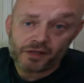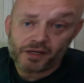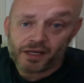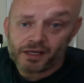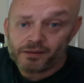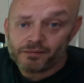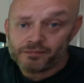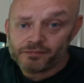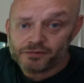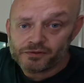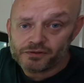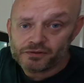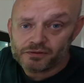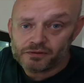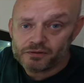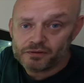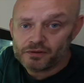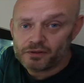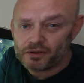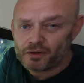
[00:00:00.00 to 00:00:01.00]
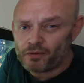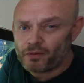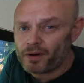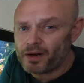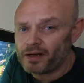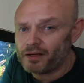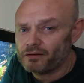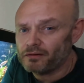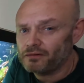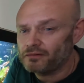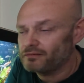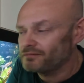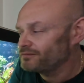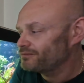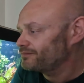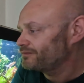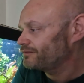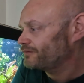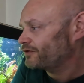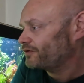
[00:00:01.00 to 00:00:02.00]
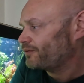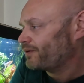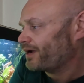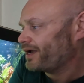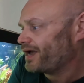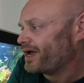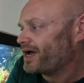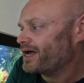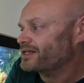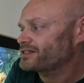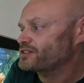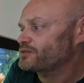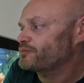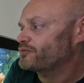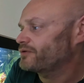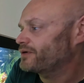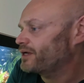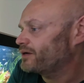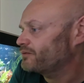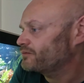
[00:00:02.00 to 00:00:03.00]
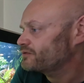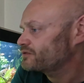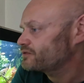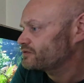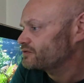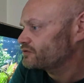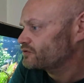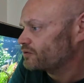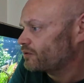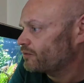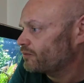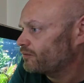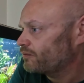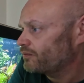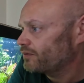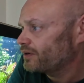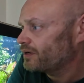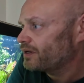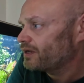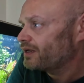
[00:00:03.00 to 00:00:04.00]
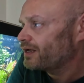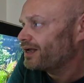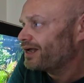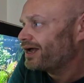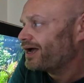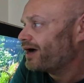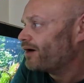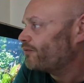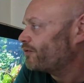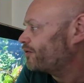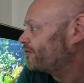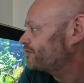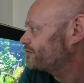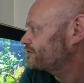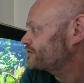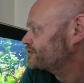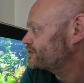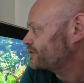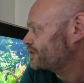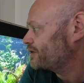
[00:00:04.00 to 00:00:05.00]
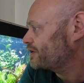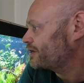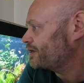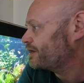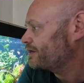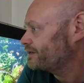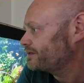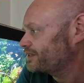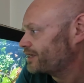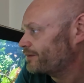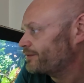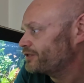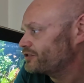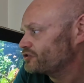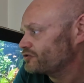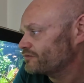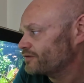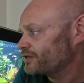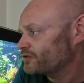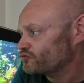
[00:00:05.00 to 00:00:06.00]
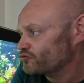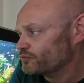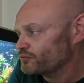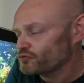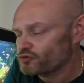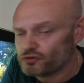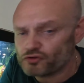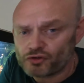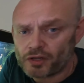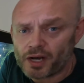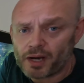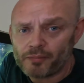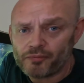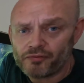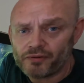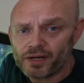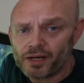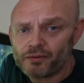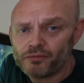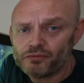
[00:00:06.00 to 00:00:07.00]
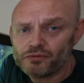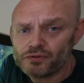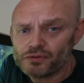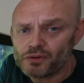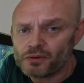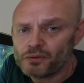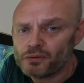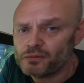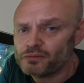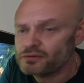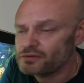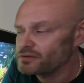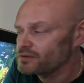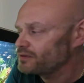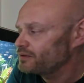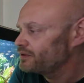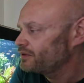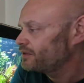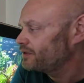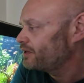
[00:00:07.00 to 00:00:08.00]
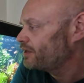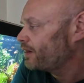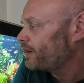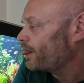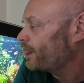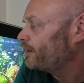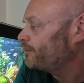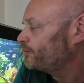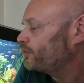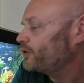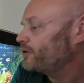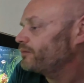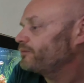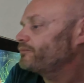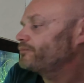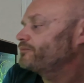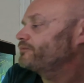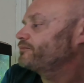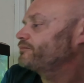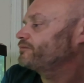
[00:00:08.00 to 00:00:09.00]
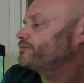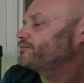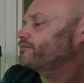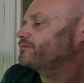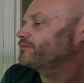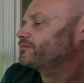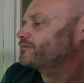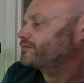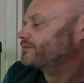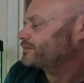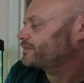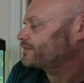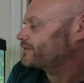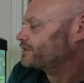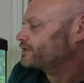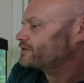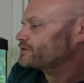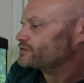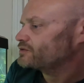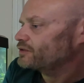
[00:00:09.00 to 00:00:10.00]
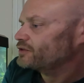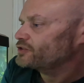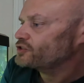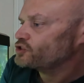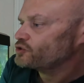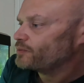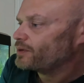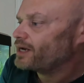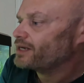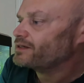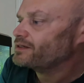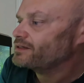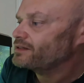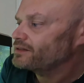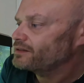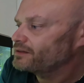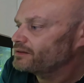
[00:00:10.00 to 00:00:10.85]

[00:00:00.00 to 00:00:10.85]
of the names are quite hard to pronounce, so I won't damage your eardrums we try to pronounce those. But as long as you add